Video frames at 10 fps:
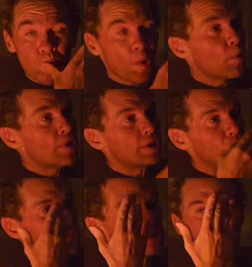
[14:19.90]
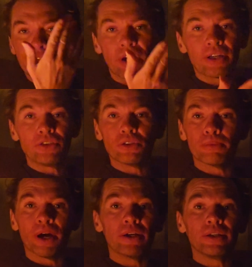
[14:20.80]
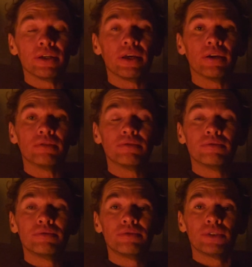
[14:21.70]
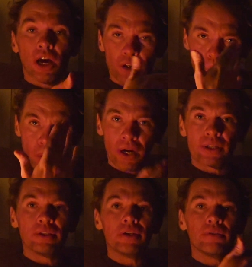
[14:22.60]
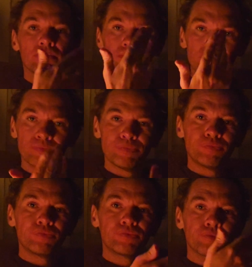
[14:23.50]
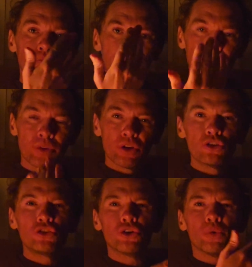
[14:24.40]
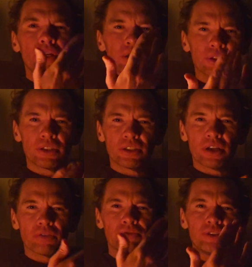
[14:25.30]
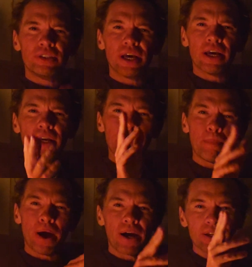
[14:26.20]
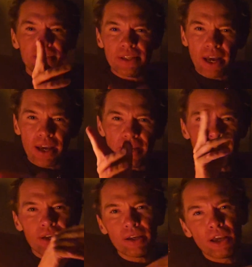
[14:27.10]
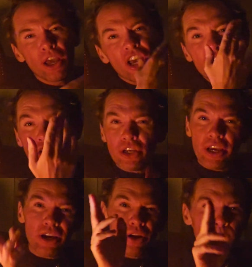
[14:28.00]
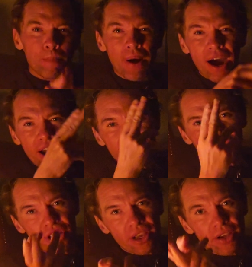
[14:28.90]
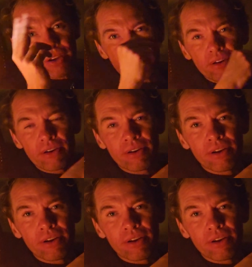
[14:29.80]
Boy, it's good to find your mind again. Unwinding. Showing itself day by day. Year by year,